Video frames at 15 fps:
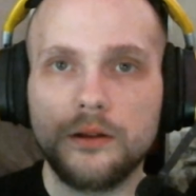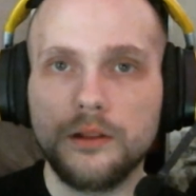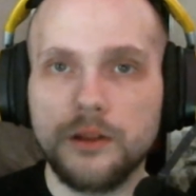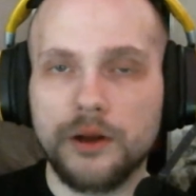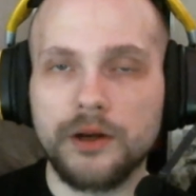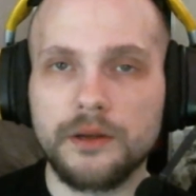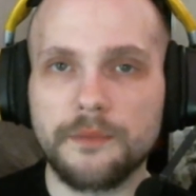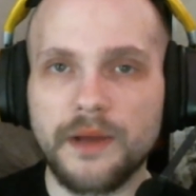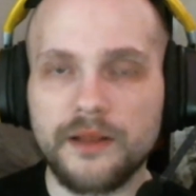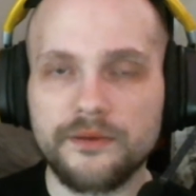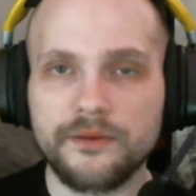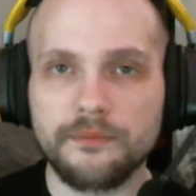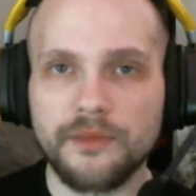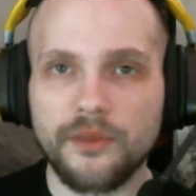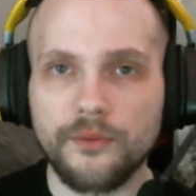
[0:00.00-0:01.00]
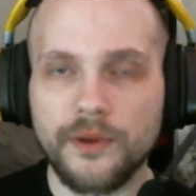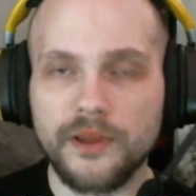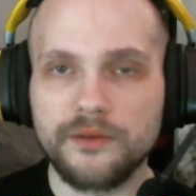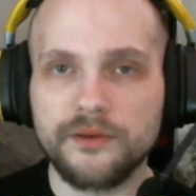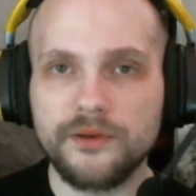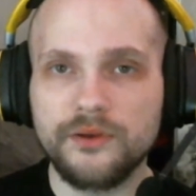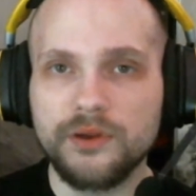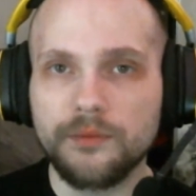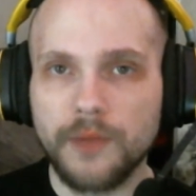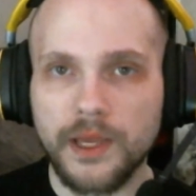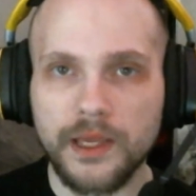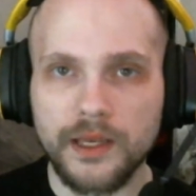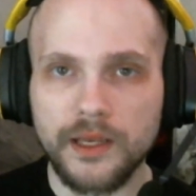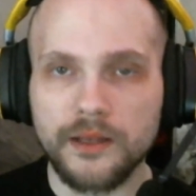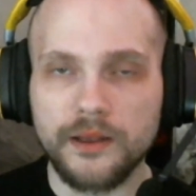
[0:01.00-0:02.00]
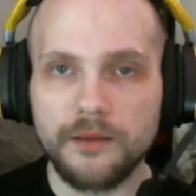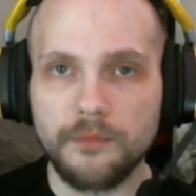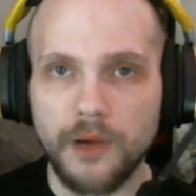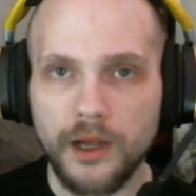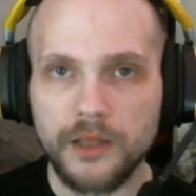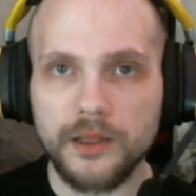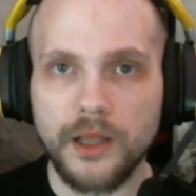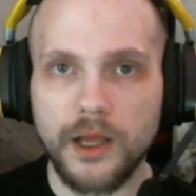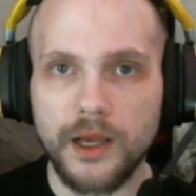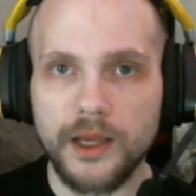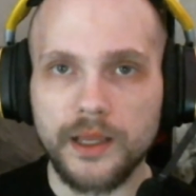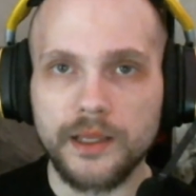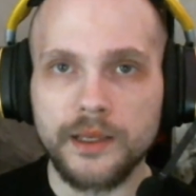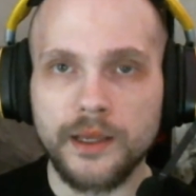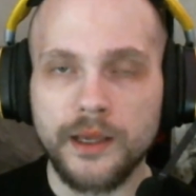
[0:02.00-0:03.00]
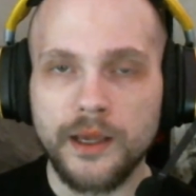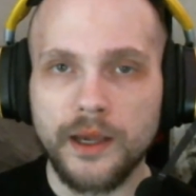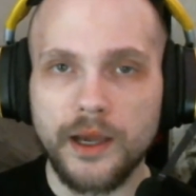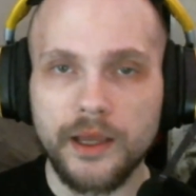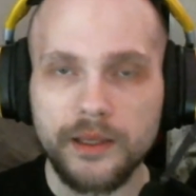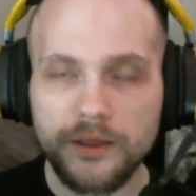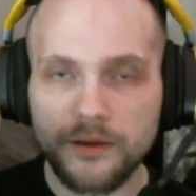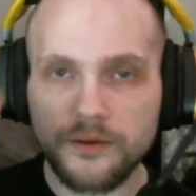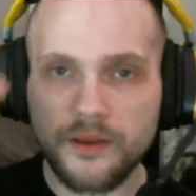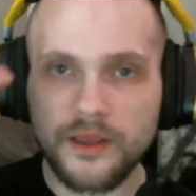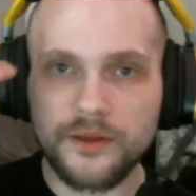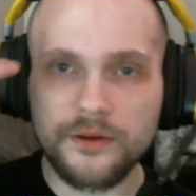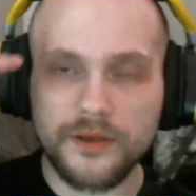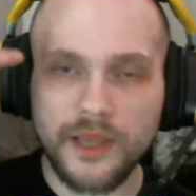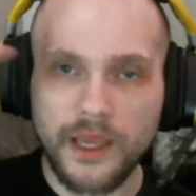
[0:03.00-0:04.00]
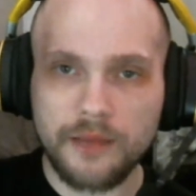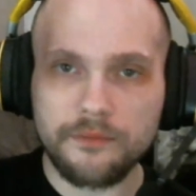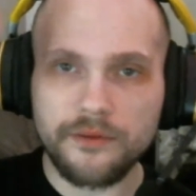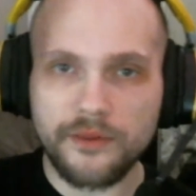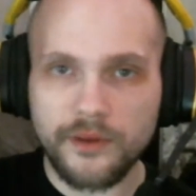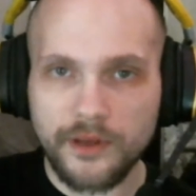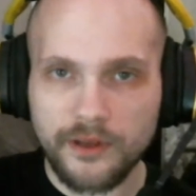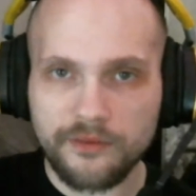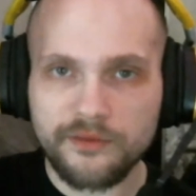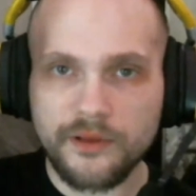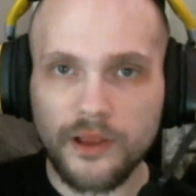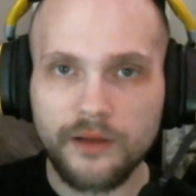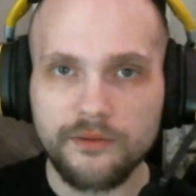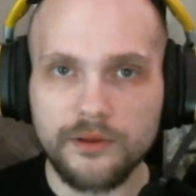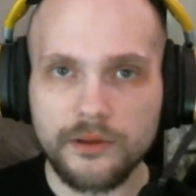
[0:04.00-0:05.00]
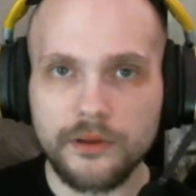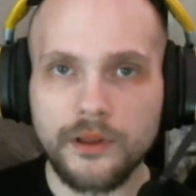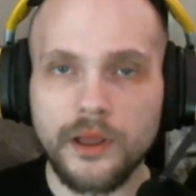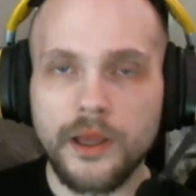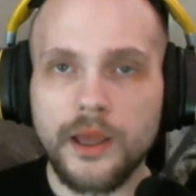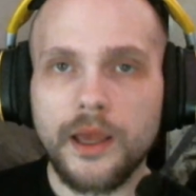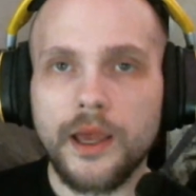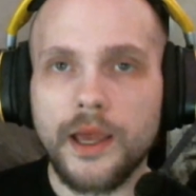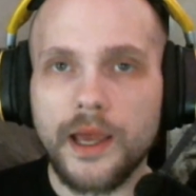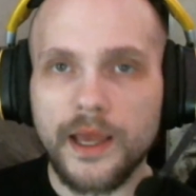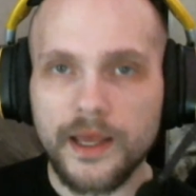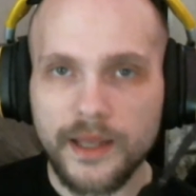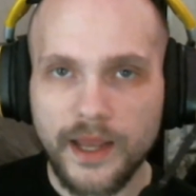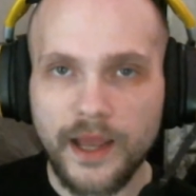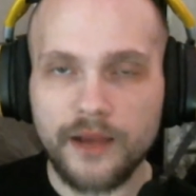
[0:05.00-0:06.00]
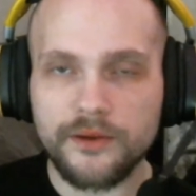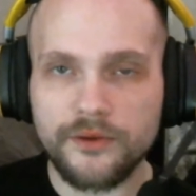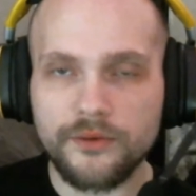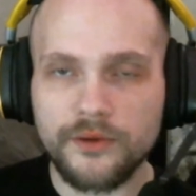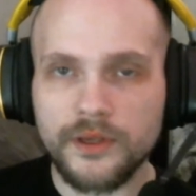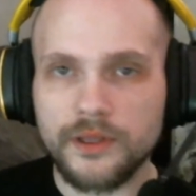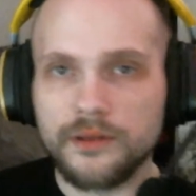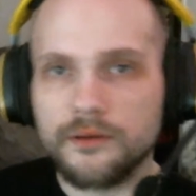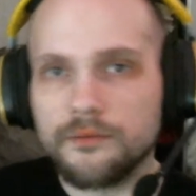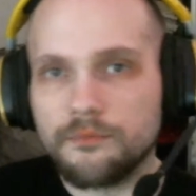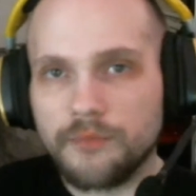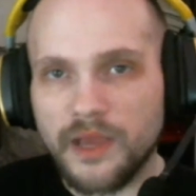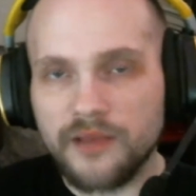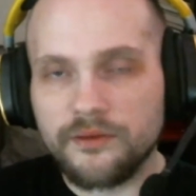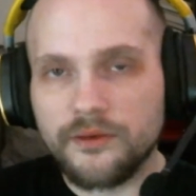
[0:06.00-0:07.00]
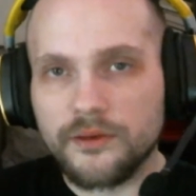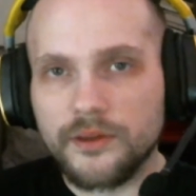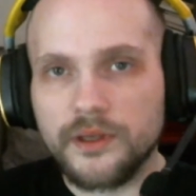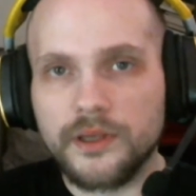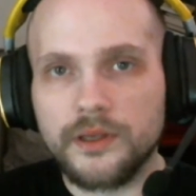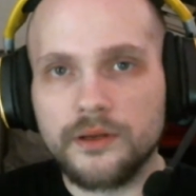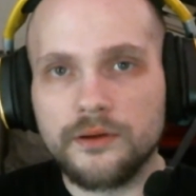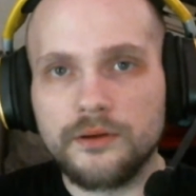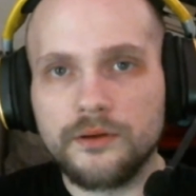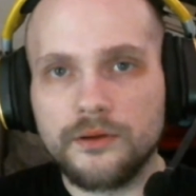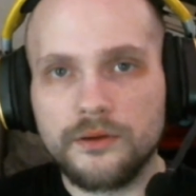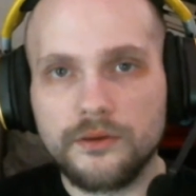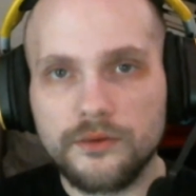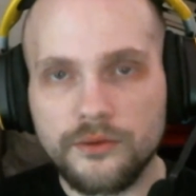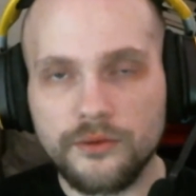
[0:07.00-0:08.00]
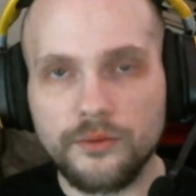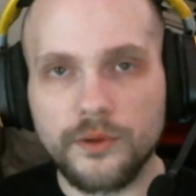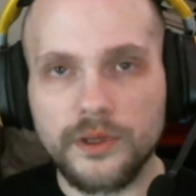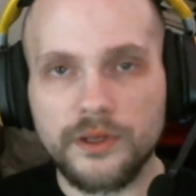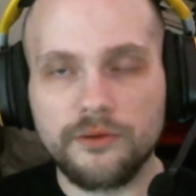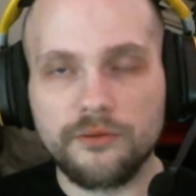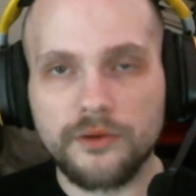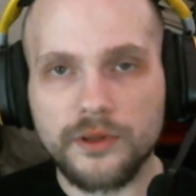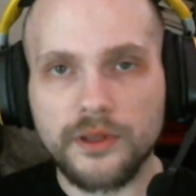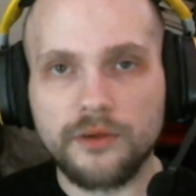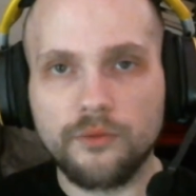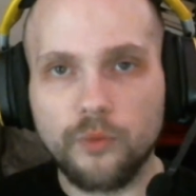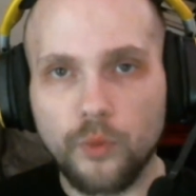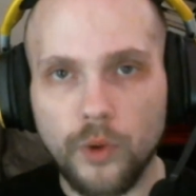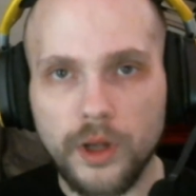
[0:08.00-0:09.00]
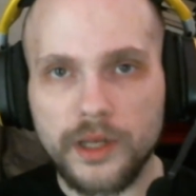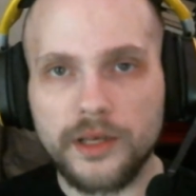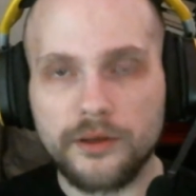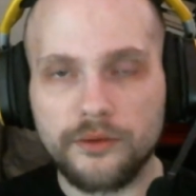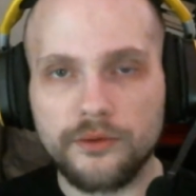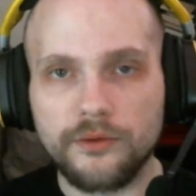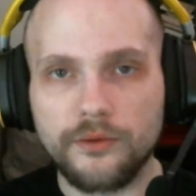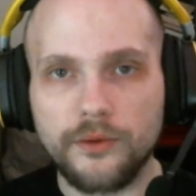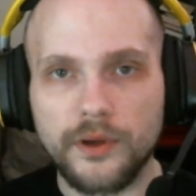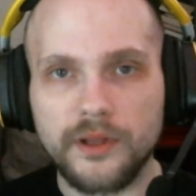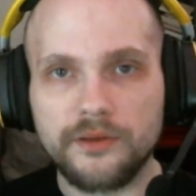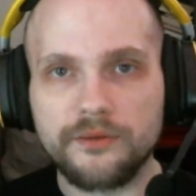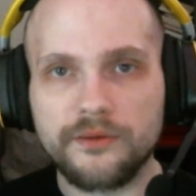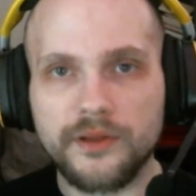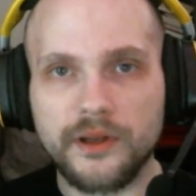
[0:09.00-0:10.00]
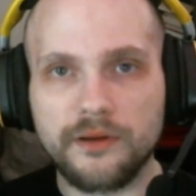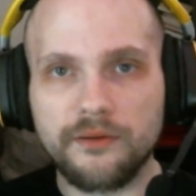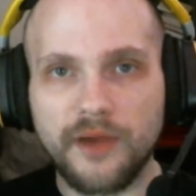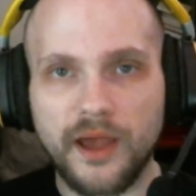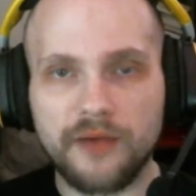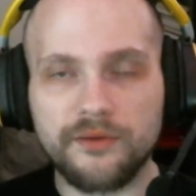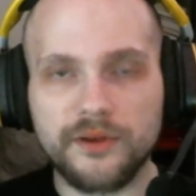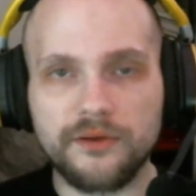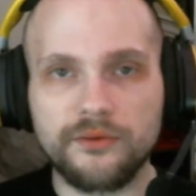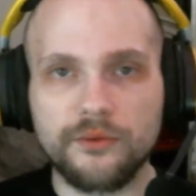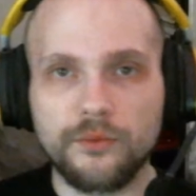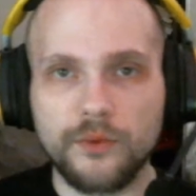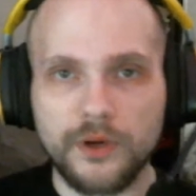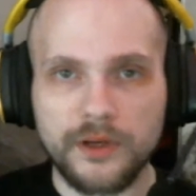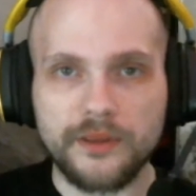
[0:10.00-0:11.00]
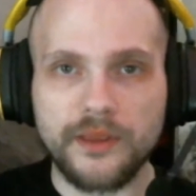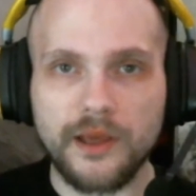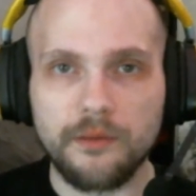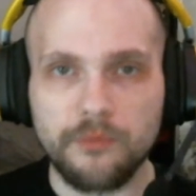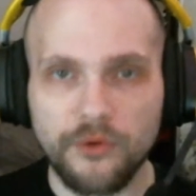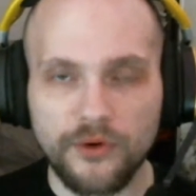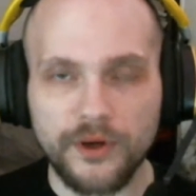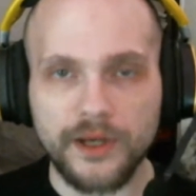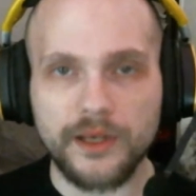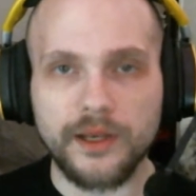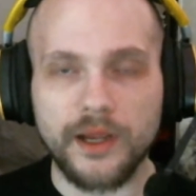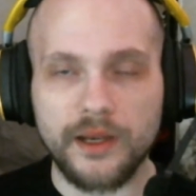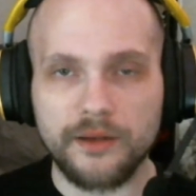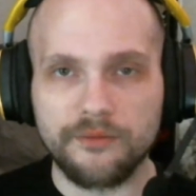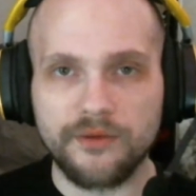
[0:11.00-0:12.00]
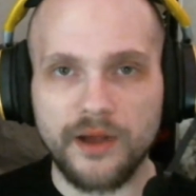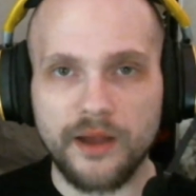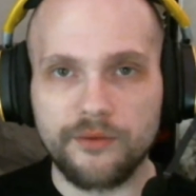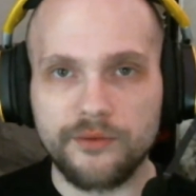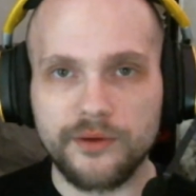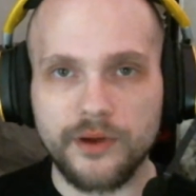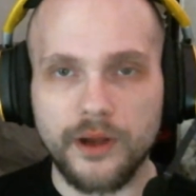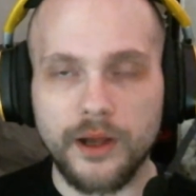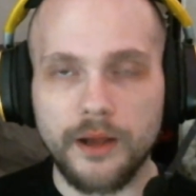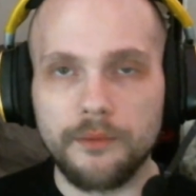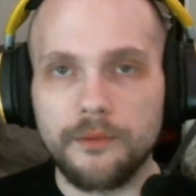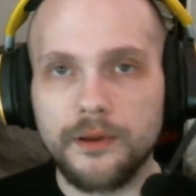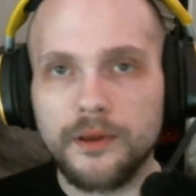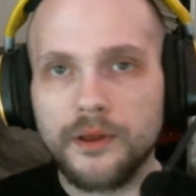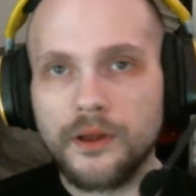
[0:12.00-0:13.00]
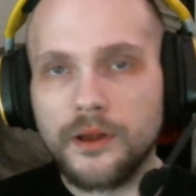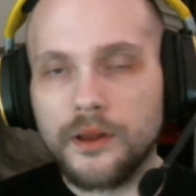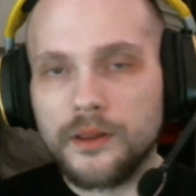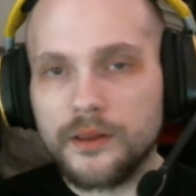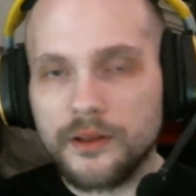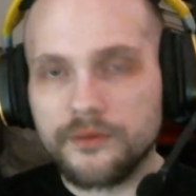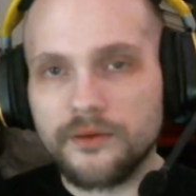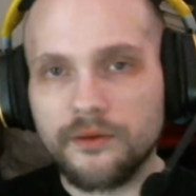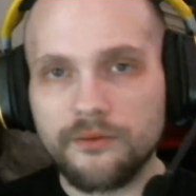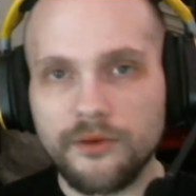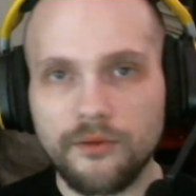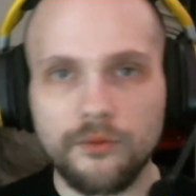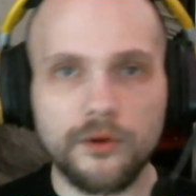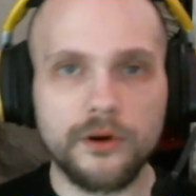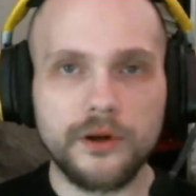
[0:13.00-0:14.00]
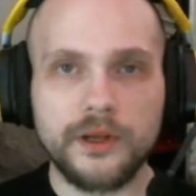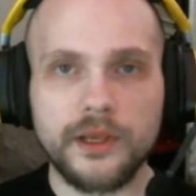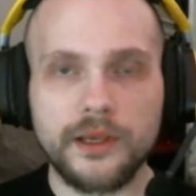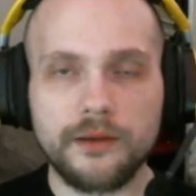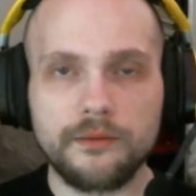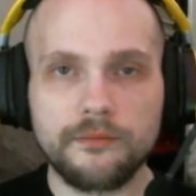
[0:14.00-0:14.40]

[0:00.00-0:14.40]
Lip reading: learn about some of the ways that you can make an income online, how you can take your game to the next level, and how you can basically do what you really want to do instead of having to work that boring 9 to 5 job that's unrewarding